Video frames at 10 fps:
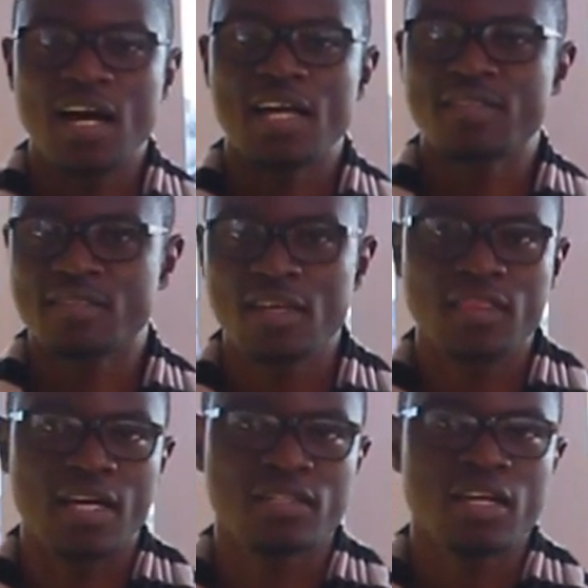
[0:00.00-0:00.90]
and say
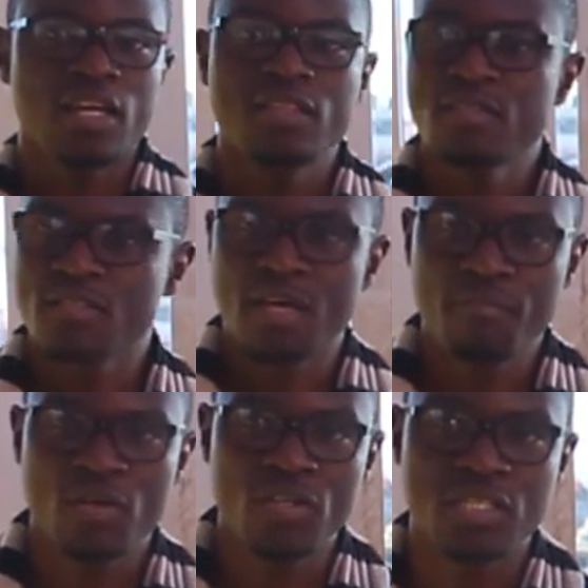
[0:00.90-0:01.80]
that this is the
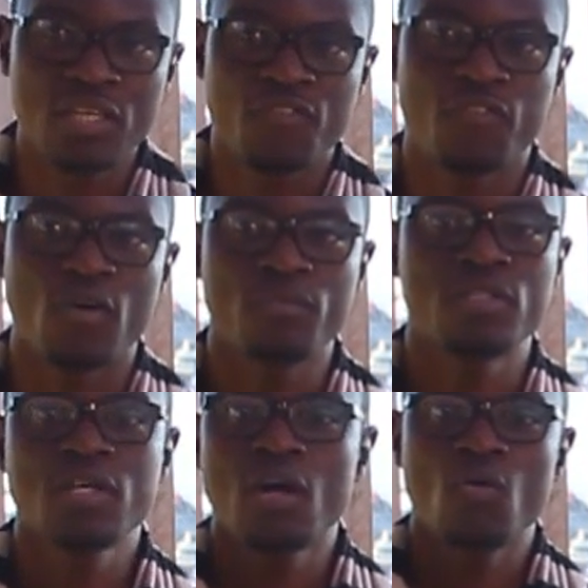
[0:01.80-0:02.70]
immunity formed
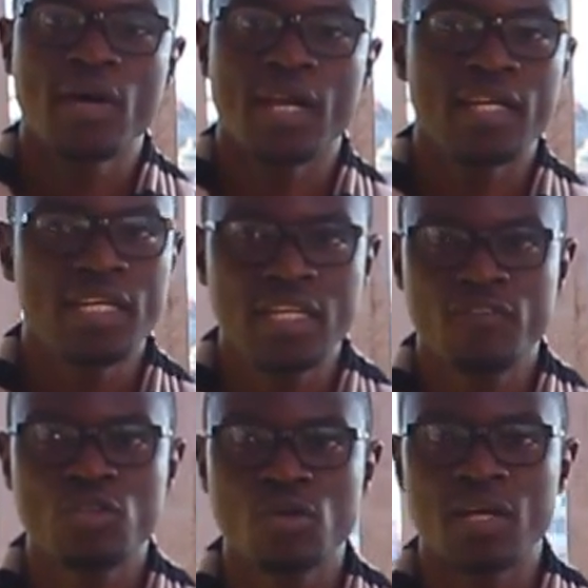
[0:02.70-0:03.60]
when an
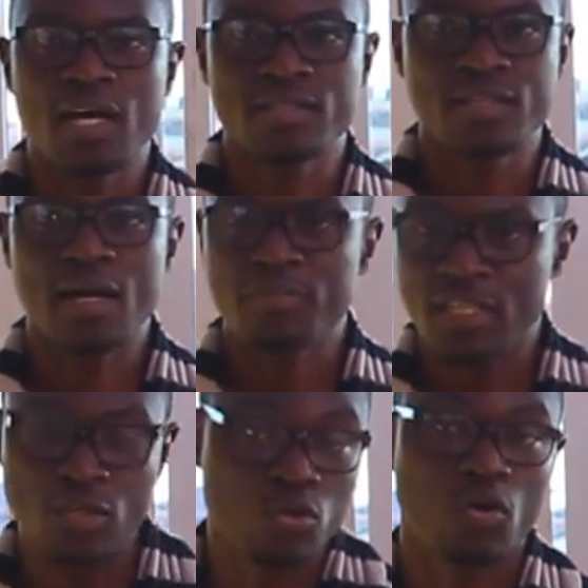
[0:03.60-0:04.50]
individual has come
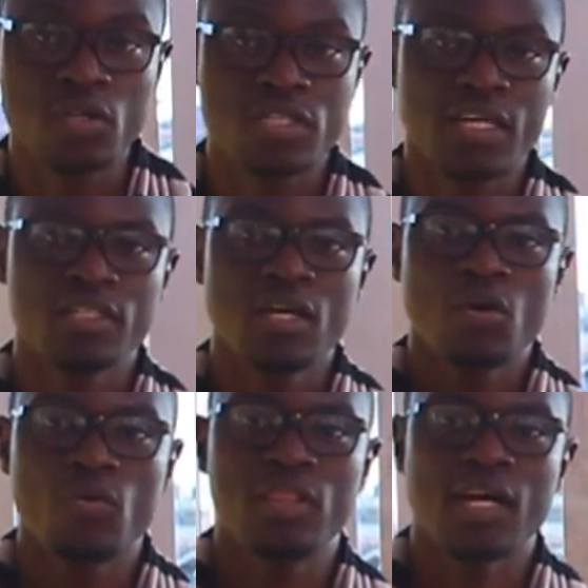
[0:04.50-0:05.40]
into contact
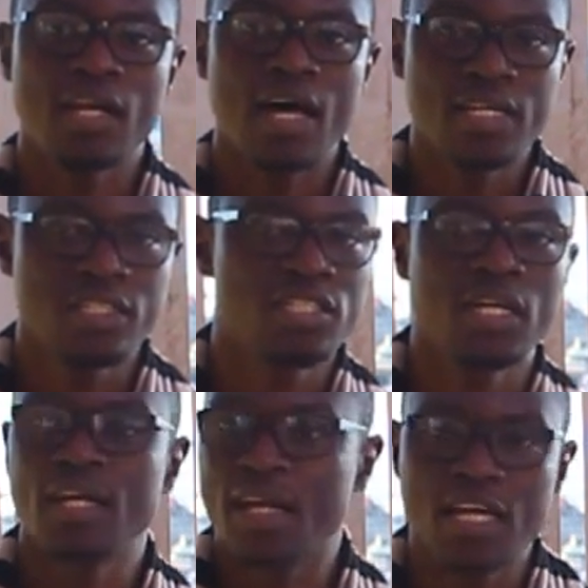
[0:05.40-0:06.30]
with an
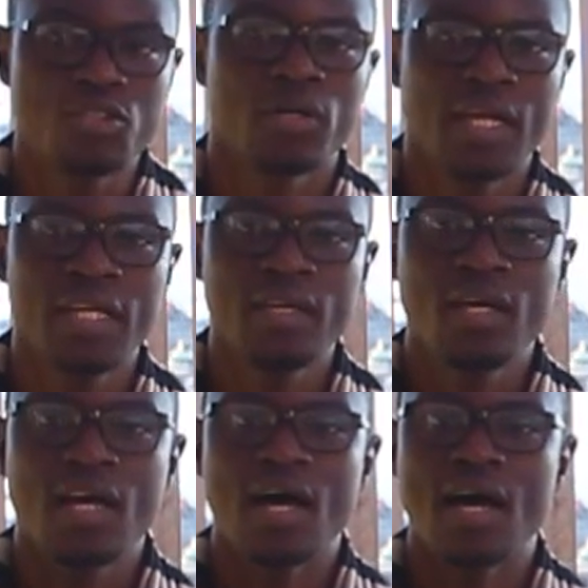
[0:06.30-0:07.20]
antigen naturally
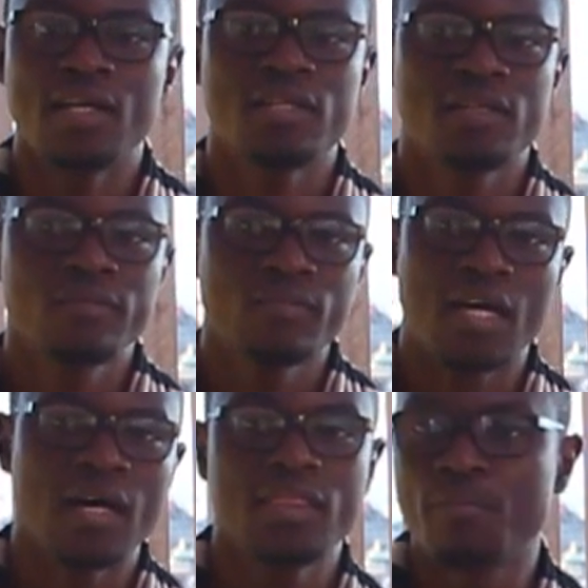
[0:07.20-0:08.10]
and
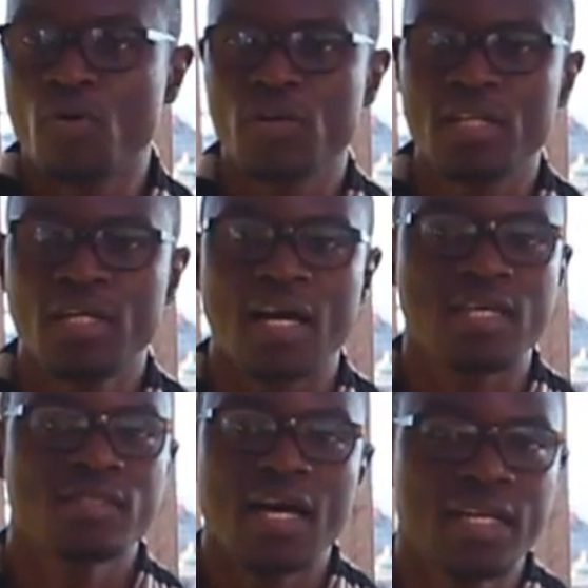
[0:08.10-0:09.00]
uh, the body
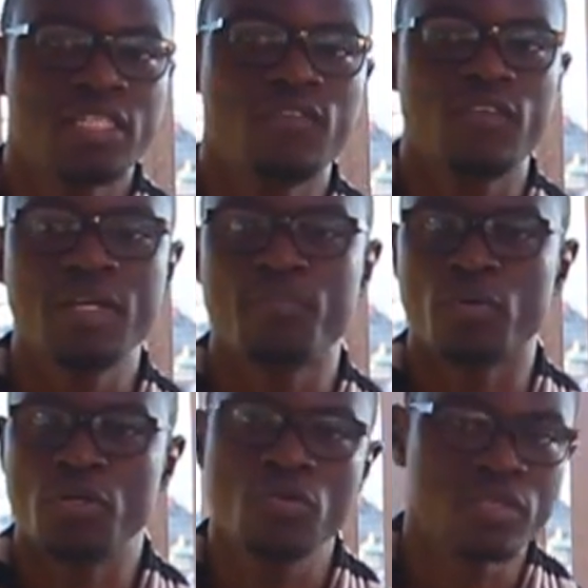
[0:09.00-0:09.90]
has actively
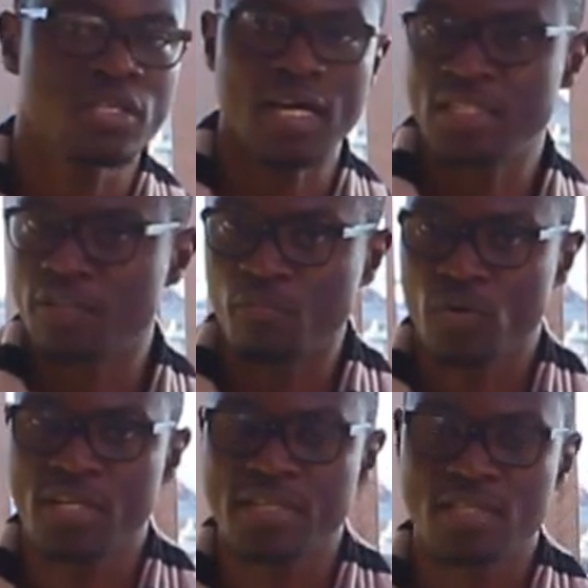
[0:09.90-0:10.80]
produced
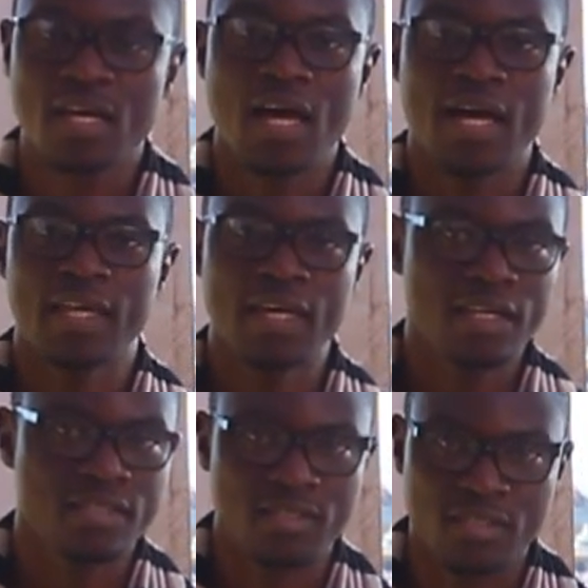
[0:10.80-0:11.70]
antibodies
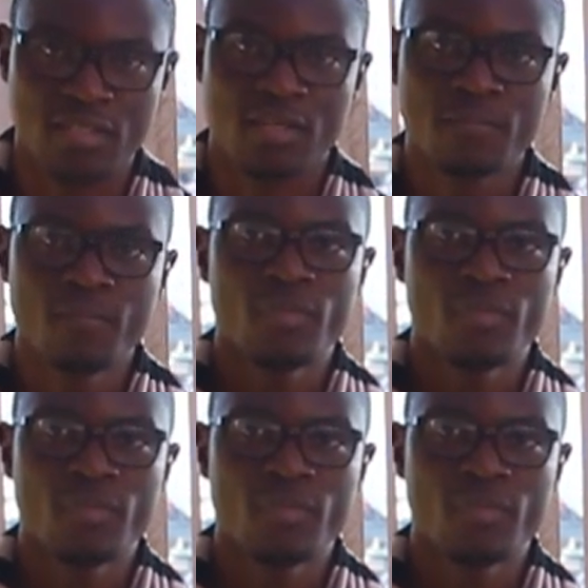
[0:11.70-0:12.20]
against it.